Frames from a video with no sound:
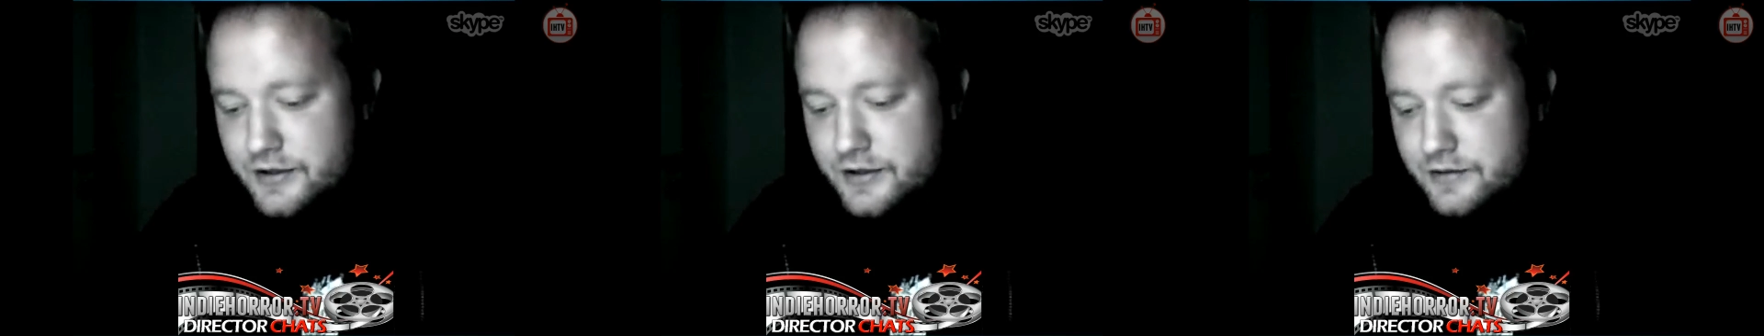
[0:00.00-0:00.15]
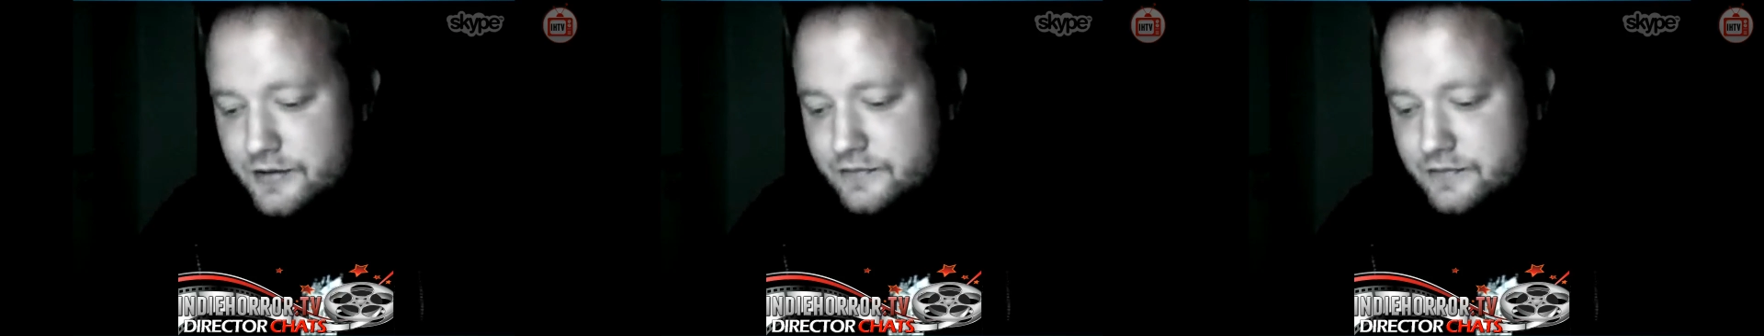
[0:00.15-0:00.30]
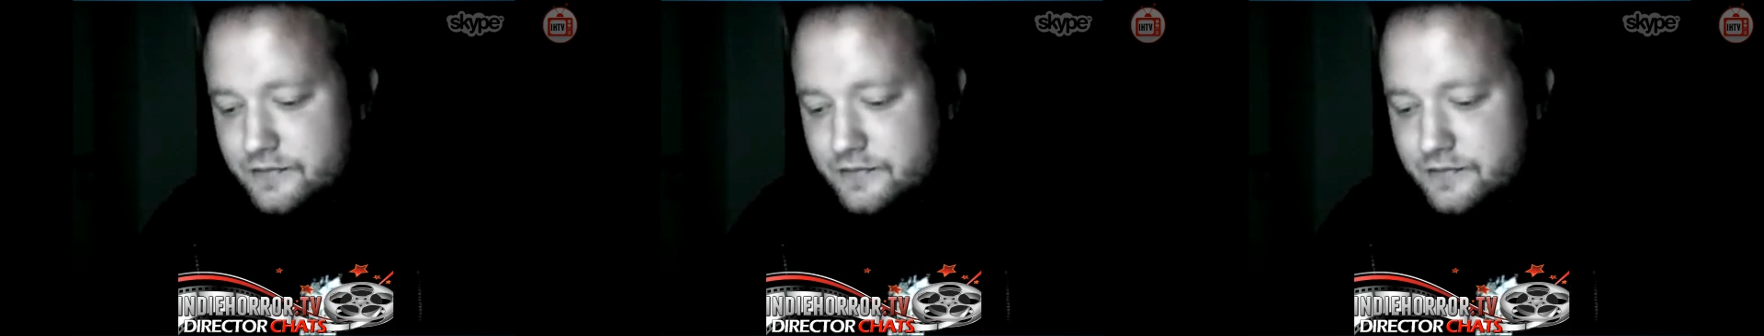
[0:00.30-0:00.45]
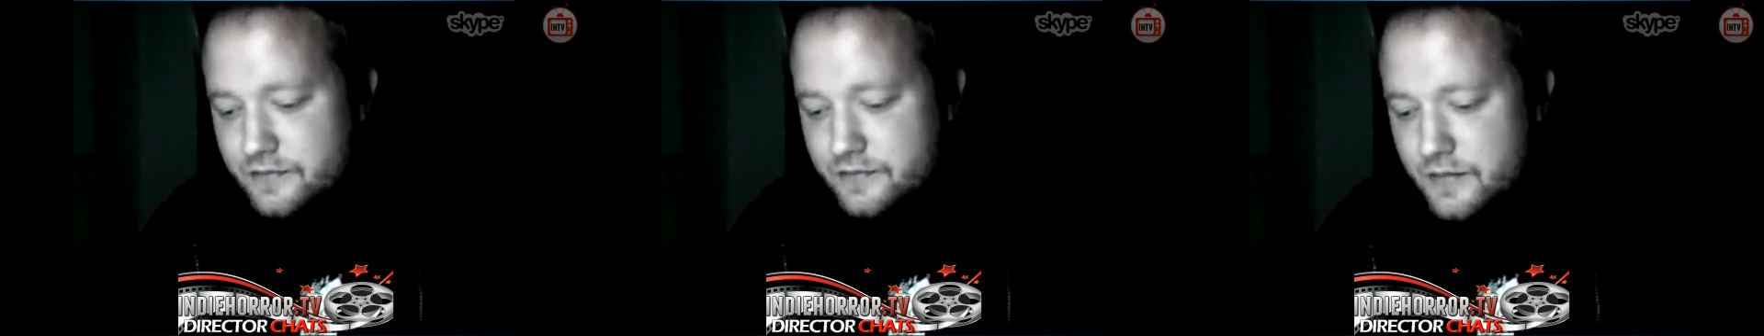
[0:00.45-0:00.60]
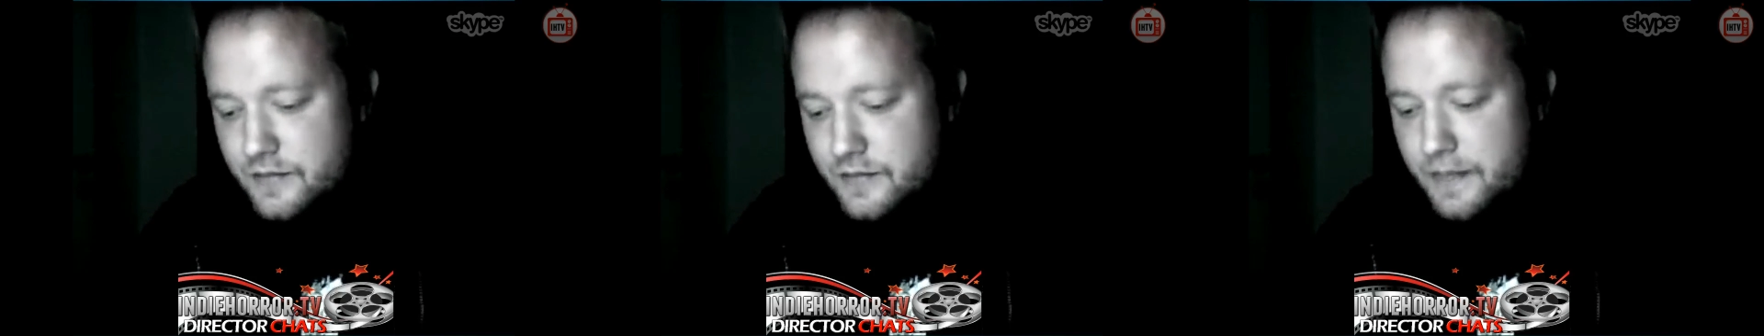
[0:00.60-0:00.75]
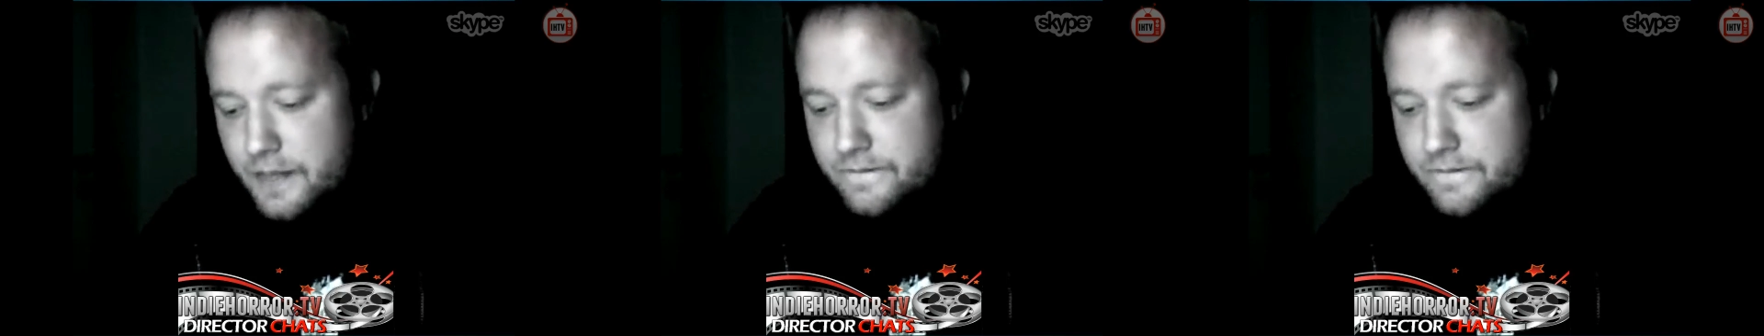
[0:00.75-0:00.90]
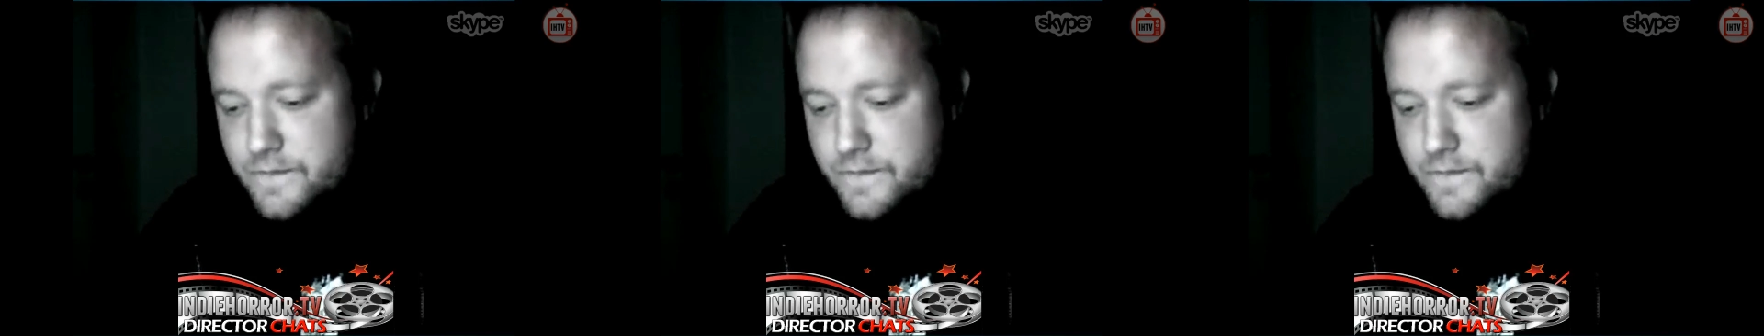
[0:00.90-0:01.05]
a
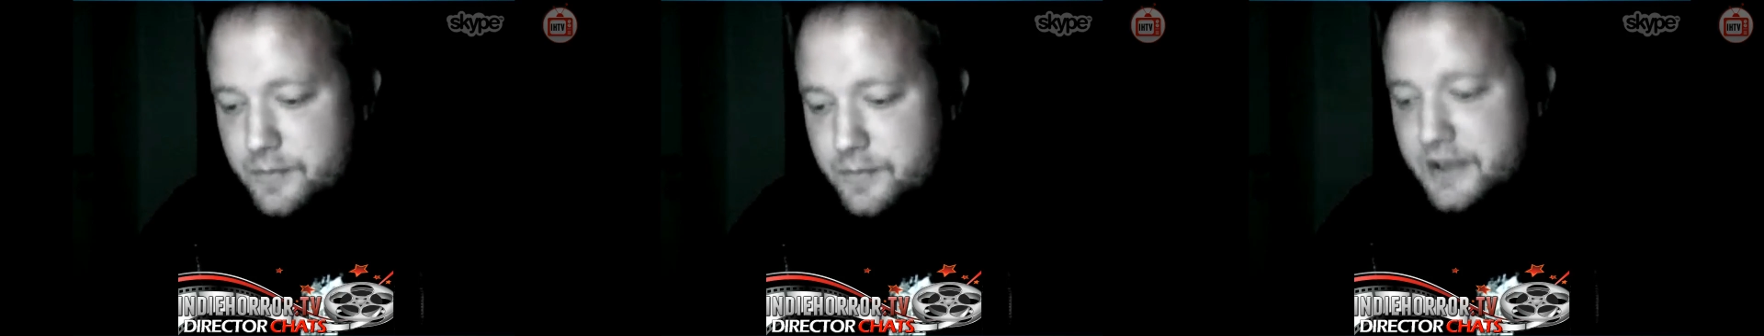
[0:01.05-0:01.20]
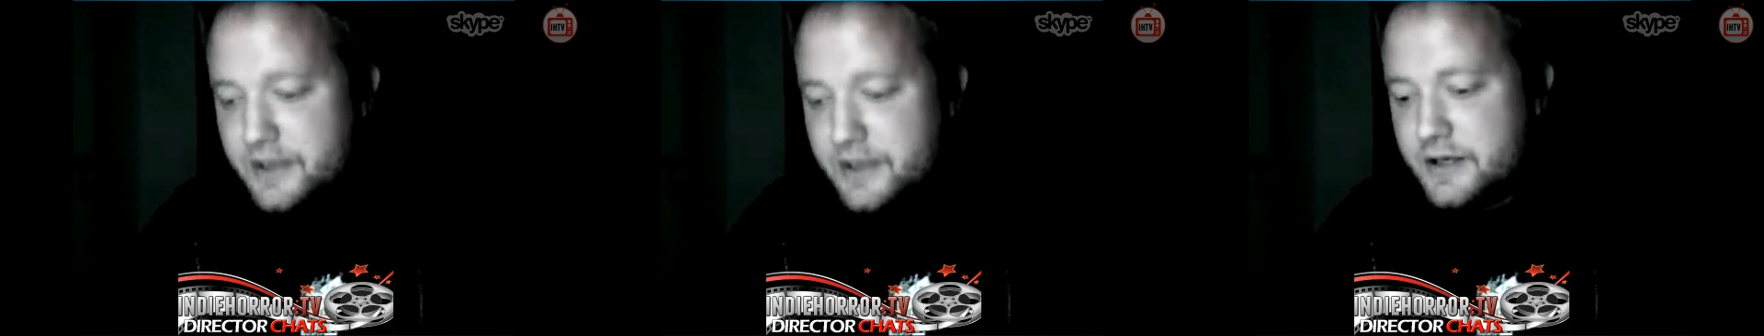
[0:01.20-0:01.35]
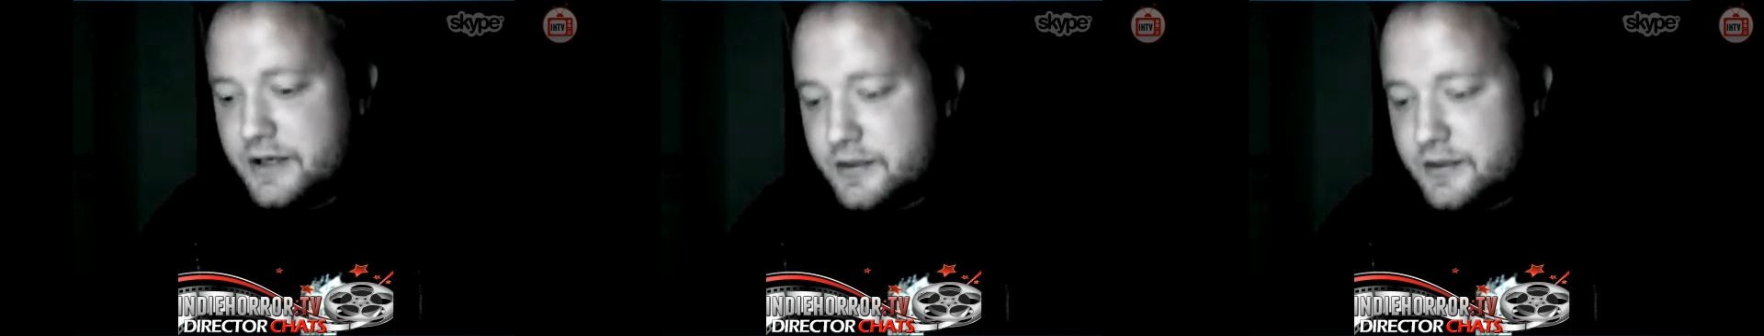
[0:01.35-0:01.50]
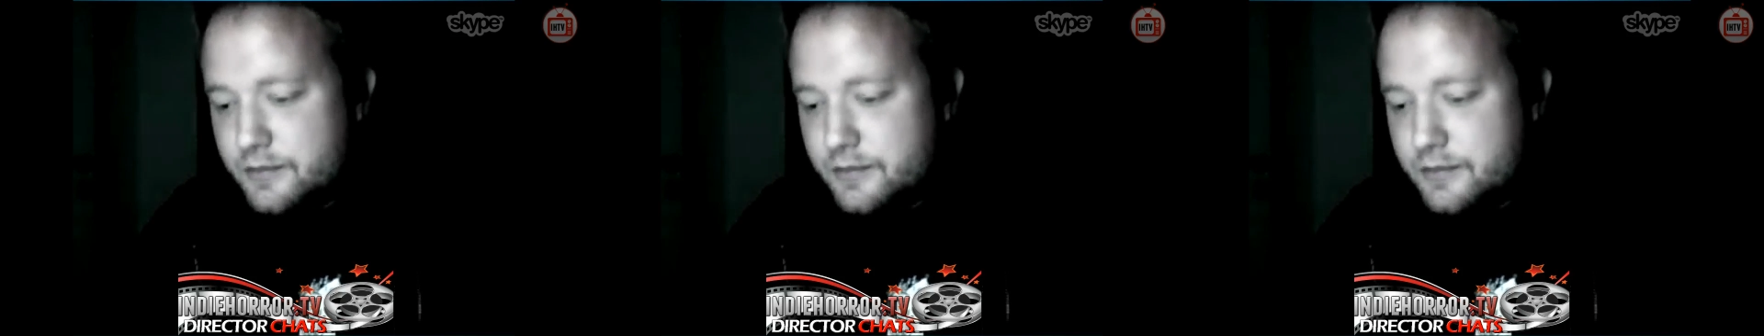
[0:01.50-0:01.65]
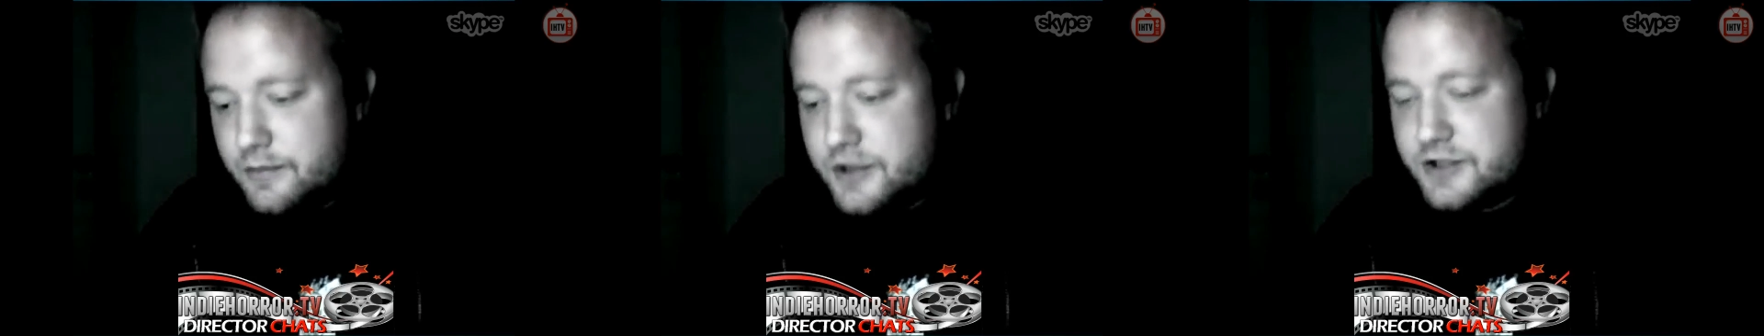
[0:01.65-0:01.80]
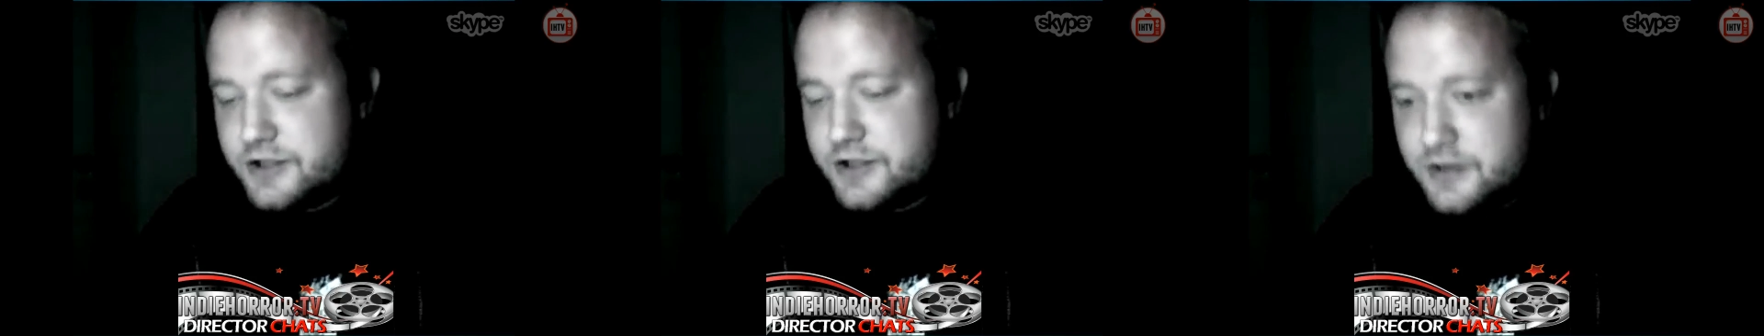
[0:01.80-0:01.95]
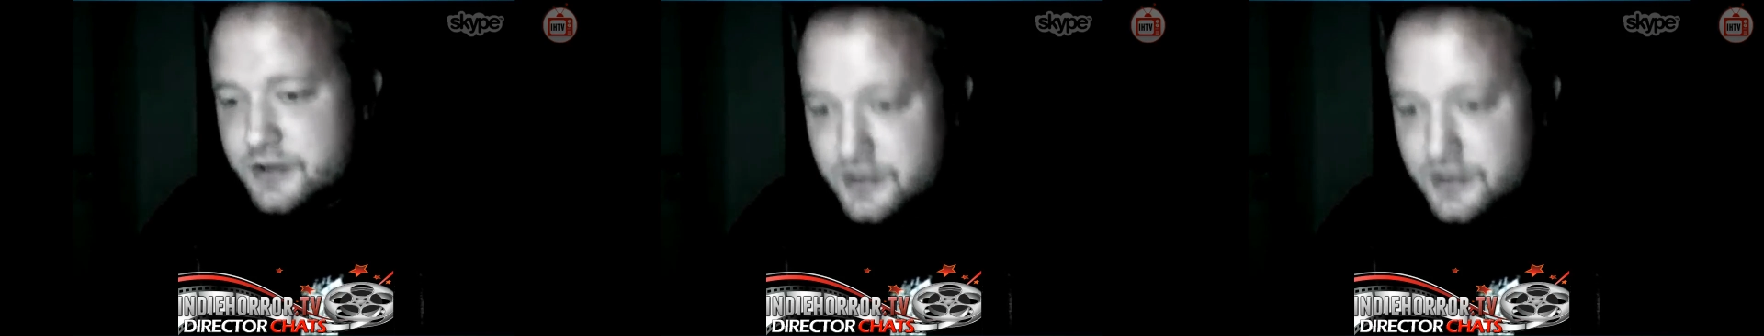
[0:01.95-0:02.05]
big budget